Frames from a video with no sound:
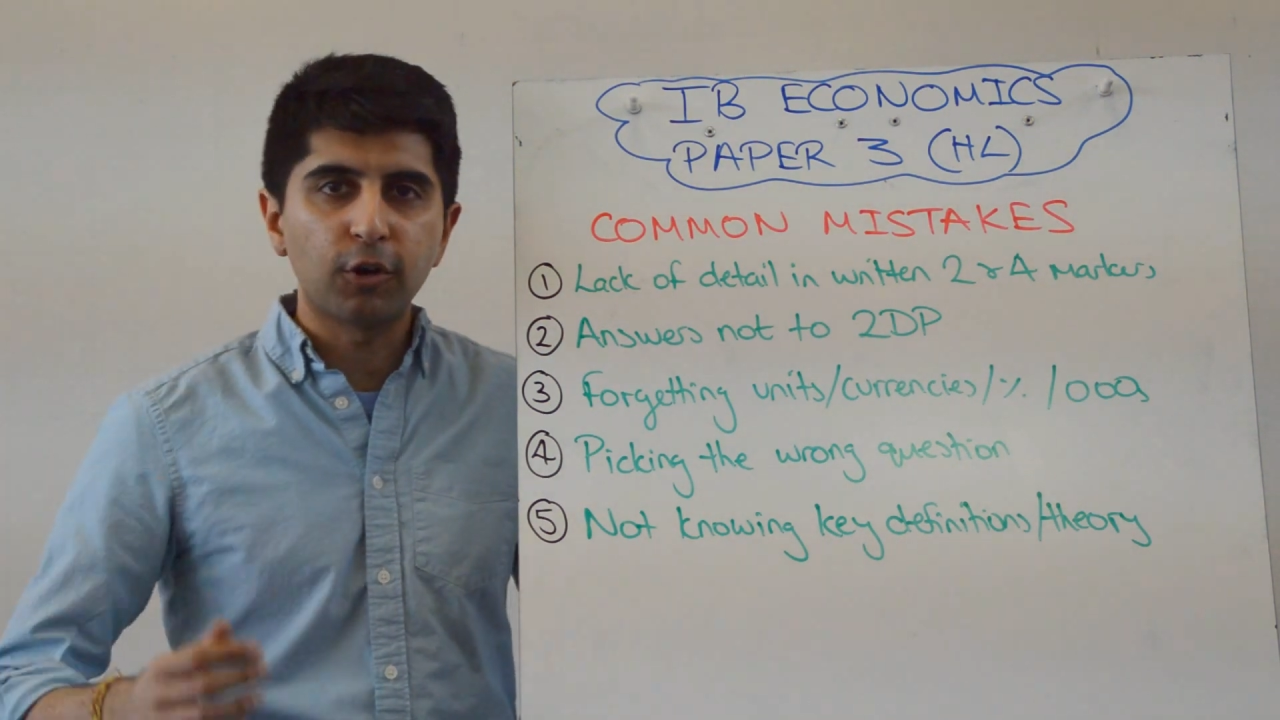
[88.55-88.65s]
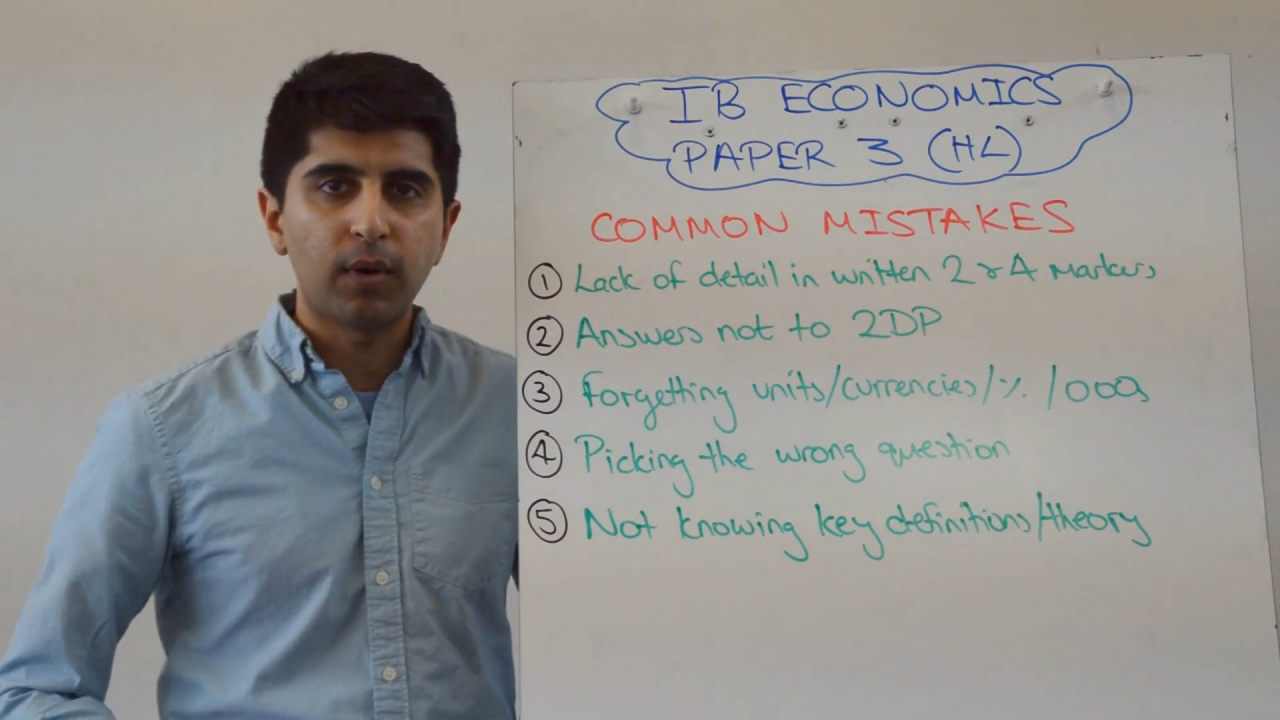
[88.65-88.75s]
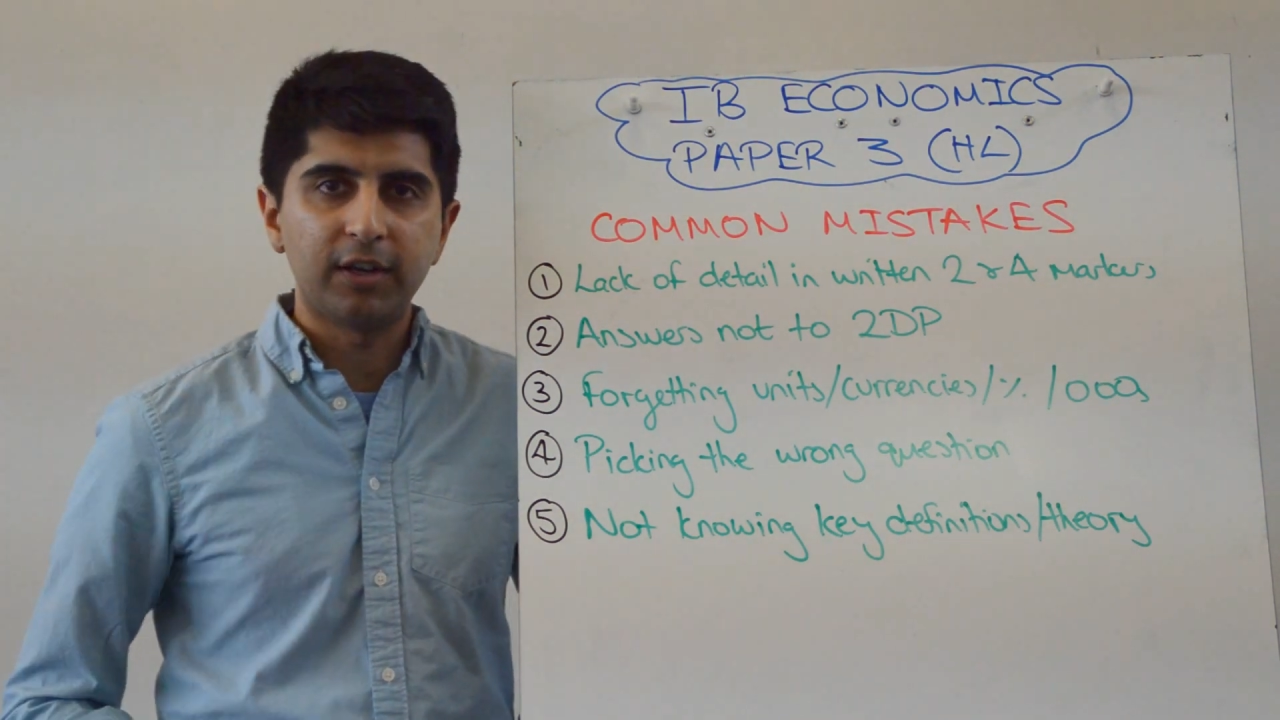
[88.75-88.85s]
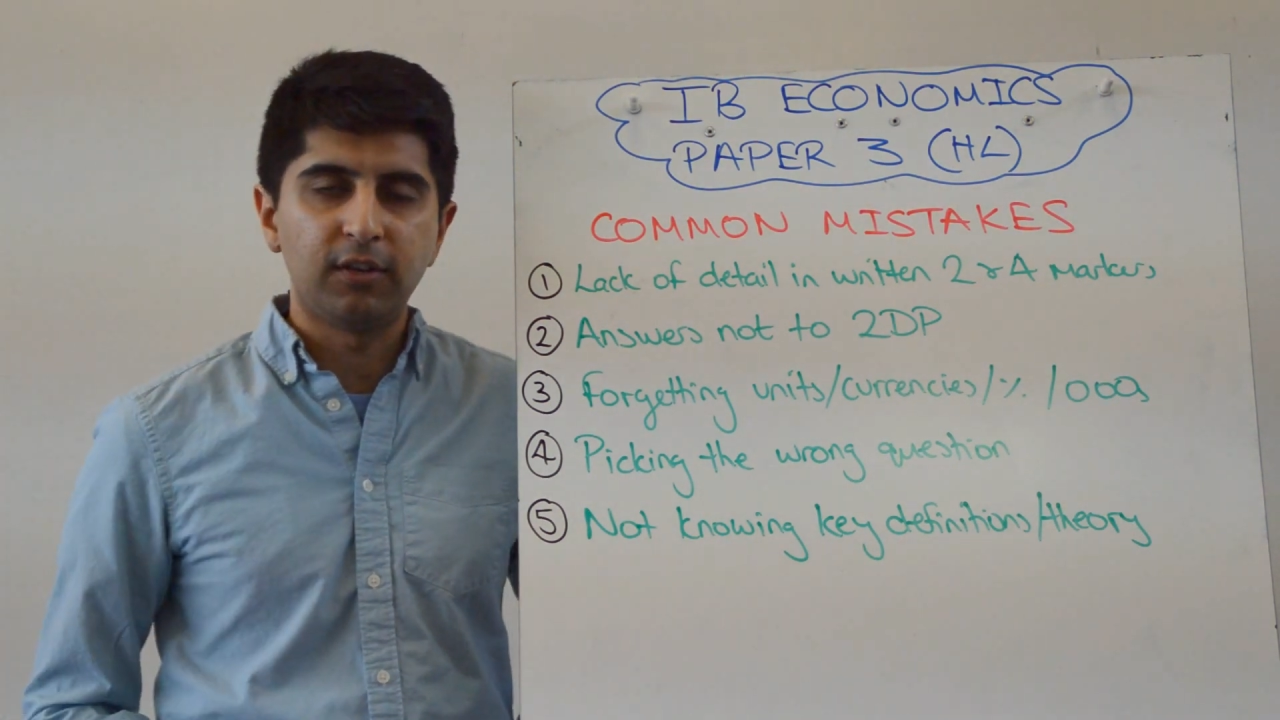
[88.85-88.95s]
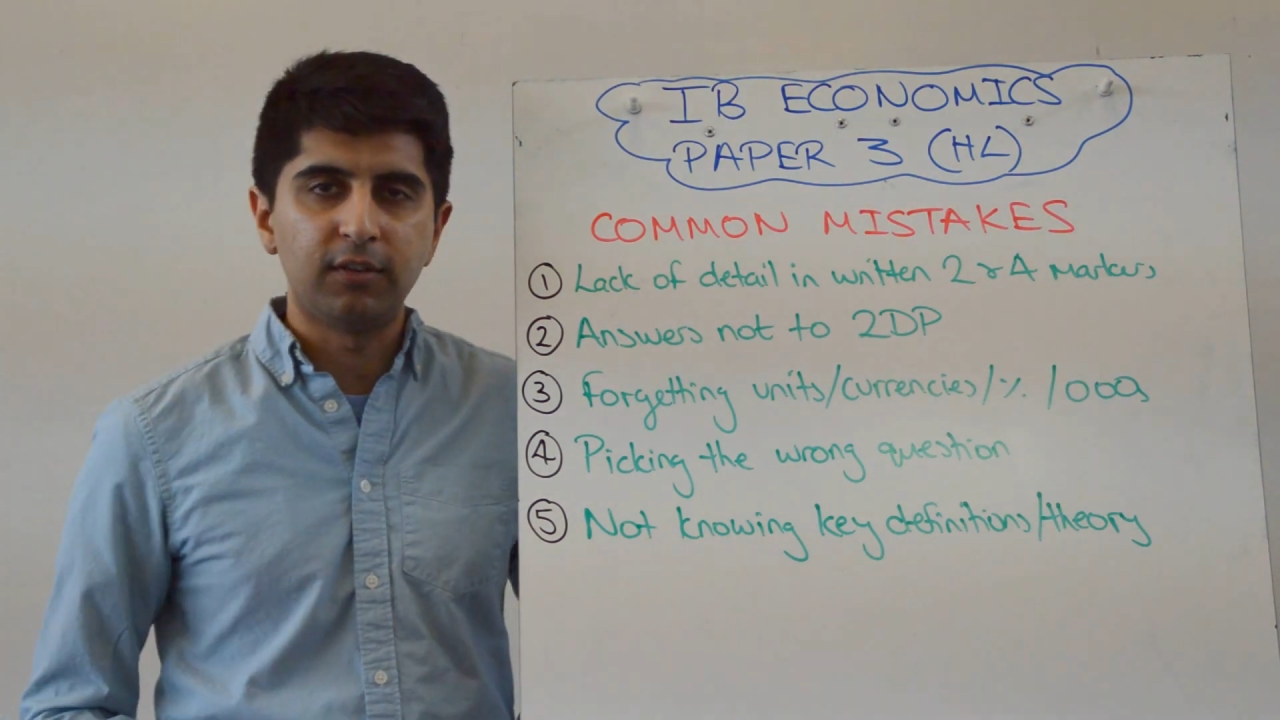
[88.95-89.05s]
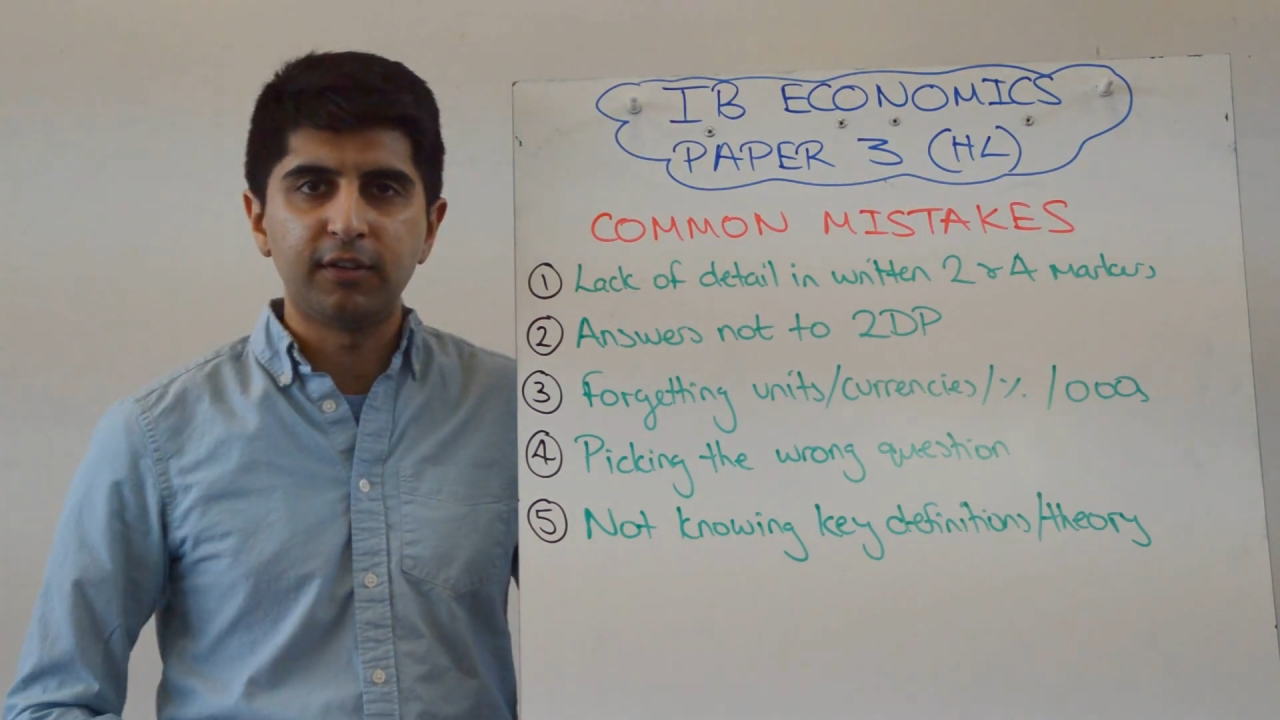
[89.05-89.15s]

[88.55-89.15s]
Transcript: questions,